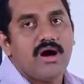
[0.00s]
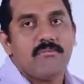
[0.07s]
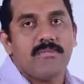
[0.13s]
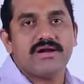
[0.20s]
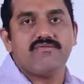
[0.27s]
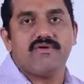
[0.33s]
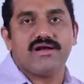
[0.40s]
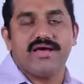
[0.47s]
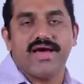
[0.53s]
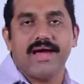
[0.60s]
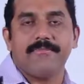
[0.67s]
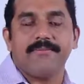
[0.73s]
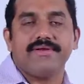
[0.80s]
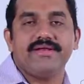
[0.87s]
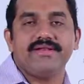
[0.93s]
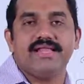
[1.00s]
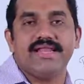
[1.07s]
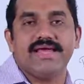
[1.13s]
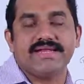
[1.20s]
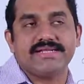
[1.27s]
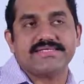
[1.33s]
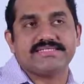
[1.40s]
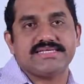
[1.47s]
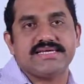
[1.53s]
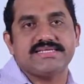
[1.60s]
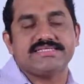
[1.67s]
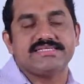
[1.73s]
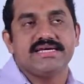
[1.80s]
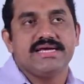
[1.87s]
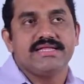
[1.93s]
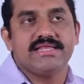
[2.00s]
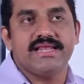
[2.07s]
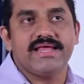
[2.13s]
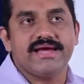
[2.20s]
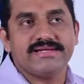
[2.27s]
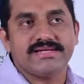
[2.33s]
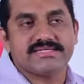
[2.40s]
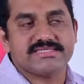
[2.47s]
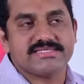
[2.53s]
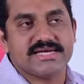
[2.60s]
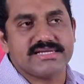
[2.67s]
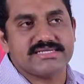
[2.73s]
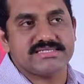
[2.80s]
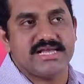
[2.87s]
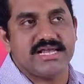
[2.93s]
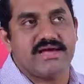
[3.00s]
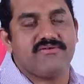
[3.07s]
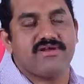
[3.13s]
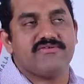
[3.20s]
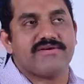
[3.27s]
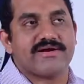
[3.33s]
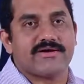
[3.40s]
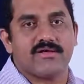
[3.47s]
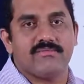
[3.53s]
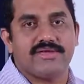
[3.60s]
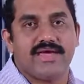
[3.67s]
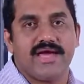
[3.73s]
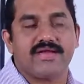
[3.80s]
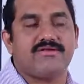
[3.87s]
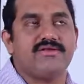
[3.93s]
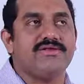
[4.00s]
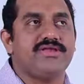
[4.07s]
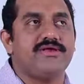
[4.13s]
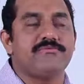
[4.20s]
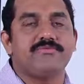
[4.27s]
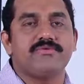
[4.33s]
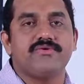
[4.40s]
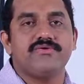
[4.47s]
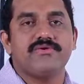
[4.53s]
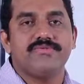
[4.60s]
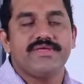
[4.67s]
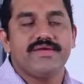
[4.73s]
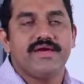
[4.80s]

But what happened in the later stage? The later stage, the level of economic activity improved,